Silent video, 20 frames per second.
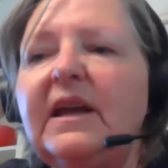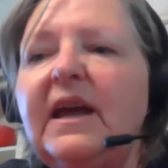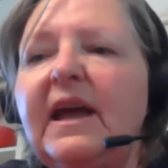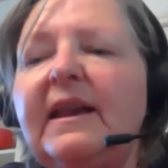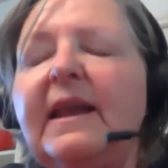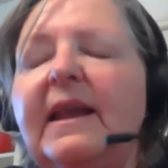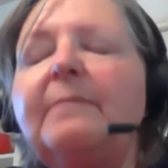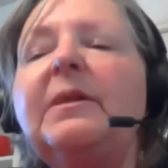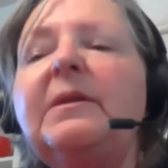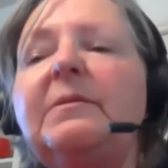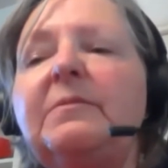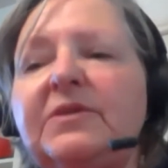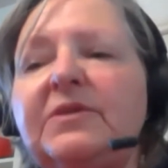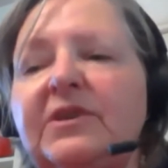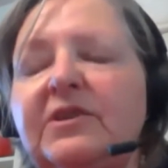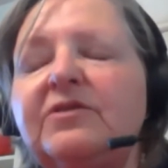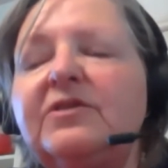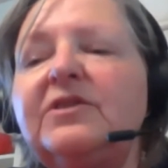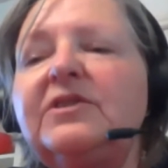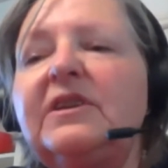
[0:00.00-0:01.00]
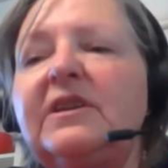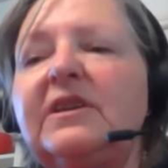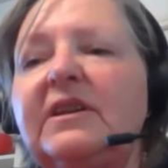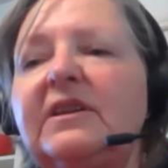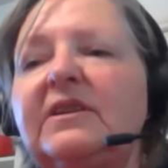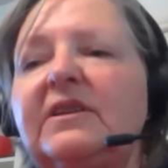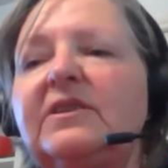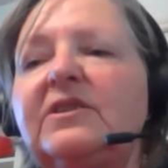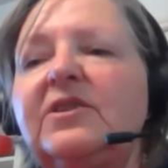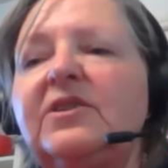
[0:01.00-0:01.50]
and Emily was interested
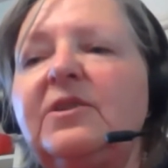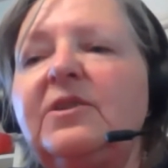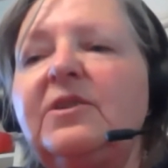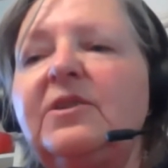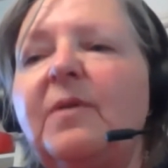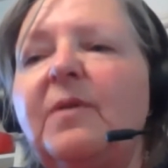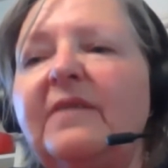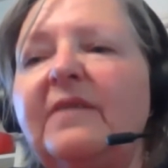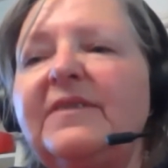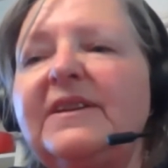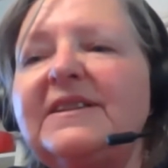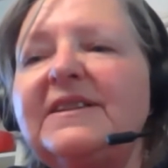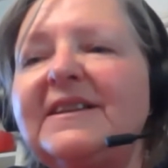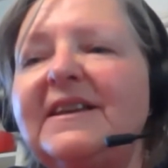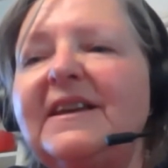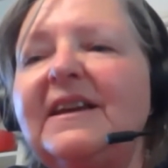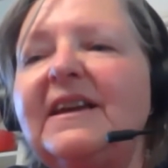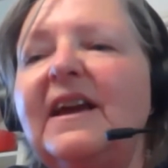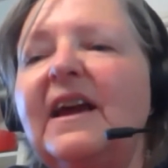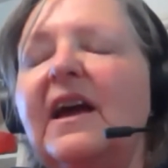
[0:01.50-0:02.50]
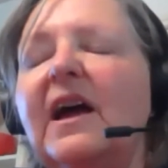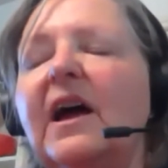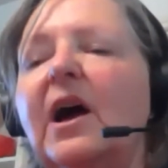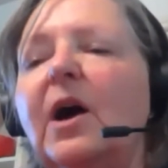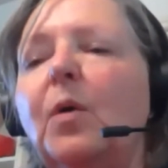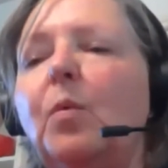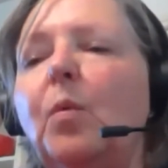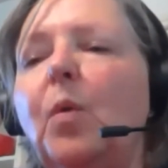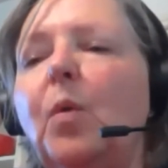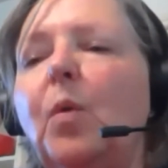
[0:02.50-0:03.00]
in too, obviously,
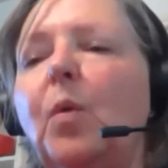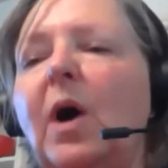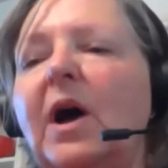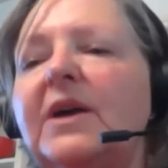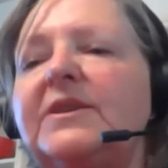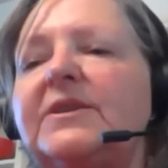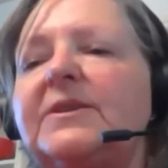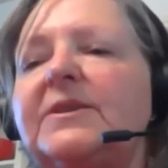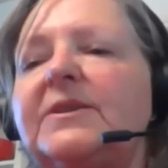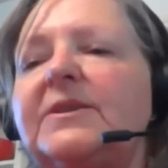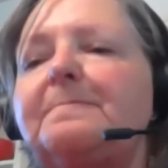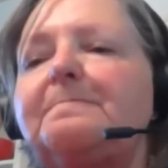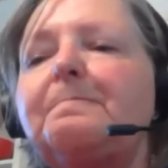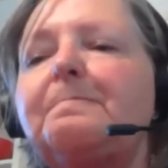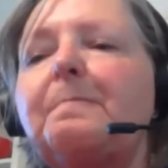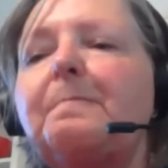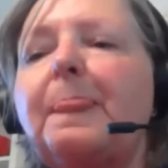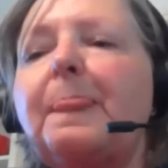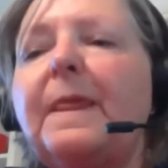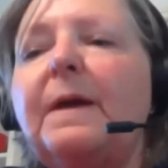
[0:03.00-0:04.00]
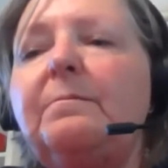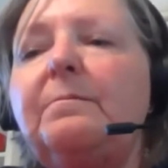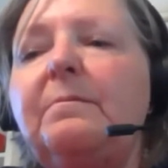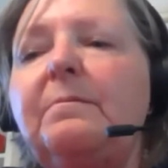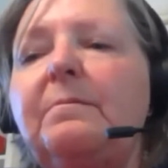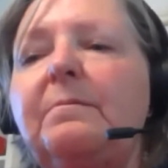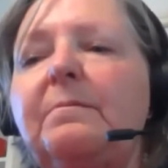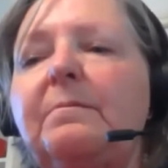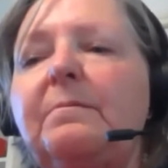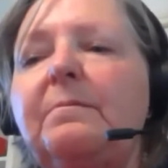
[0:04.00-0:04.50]
was
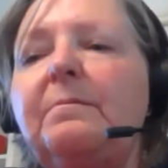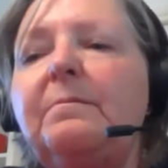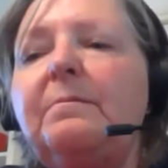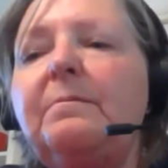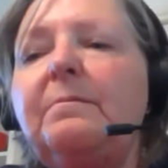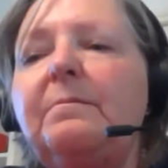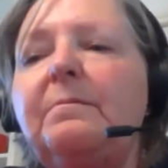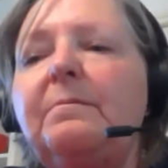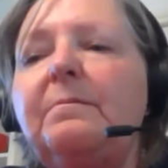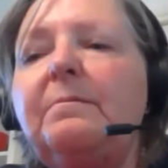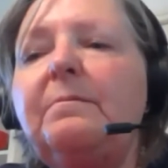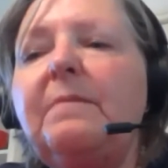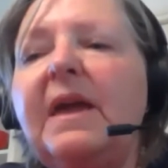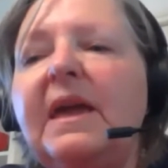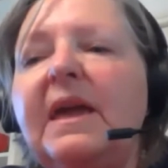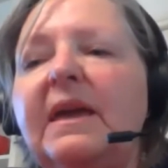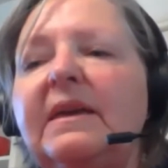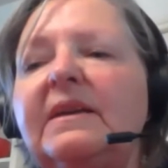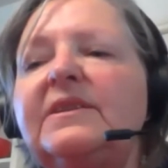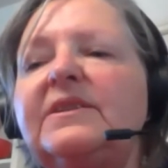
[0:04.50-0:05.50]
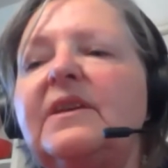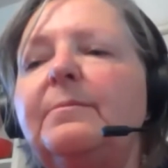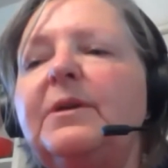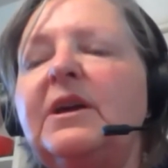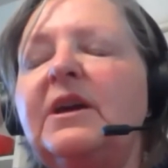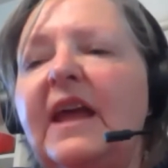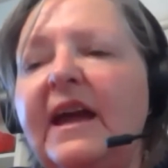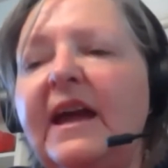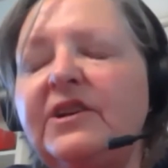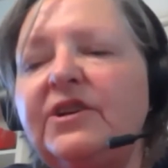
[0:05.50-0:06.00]
making some
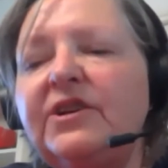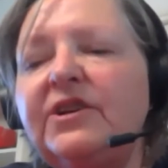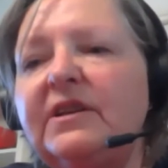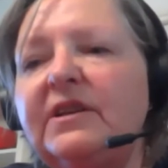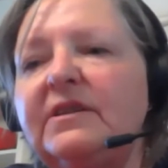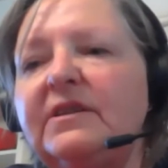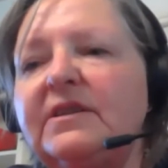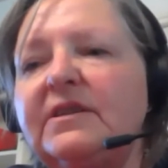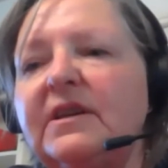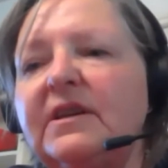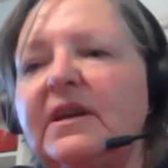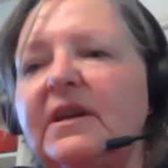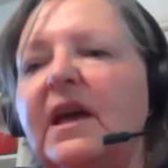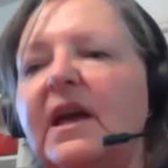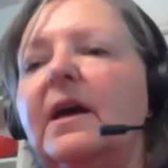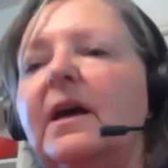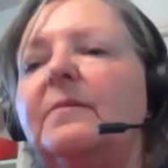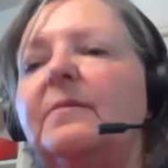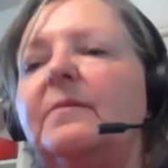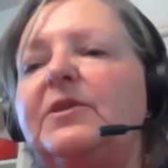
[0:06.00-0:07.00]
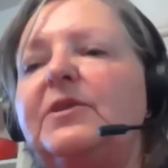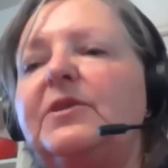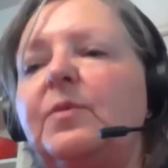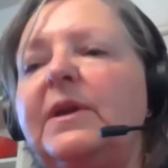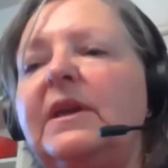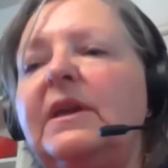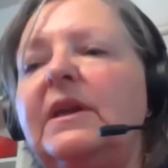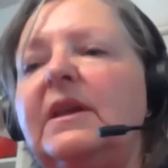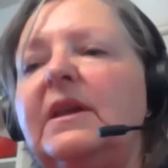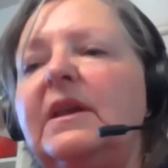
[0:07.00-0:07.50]
connections
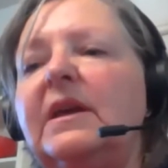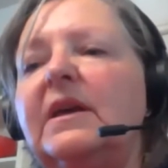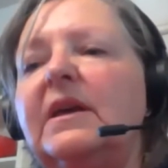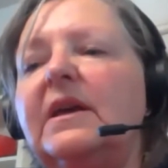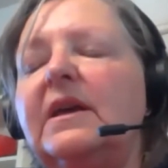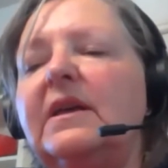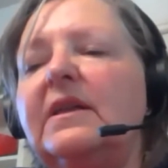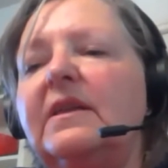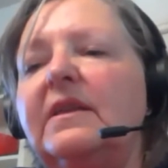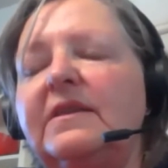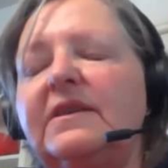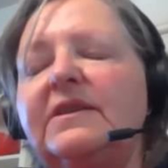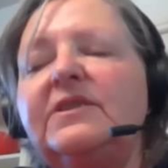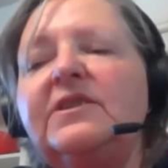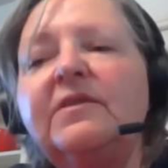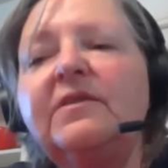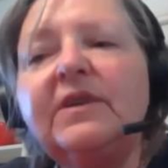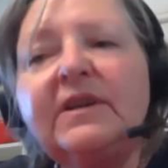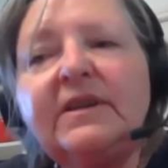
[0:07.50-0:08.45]
between the series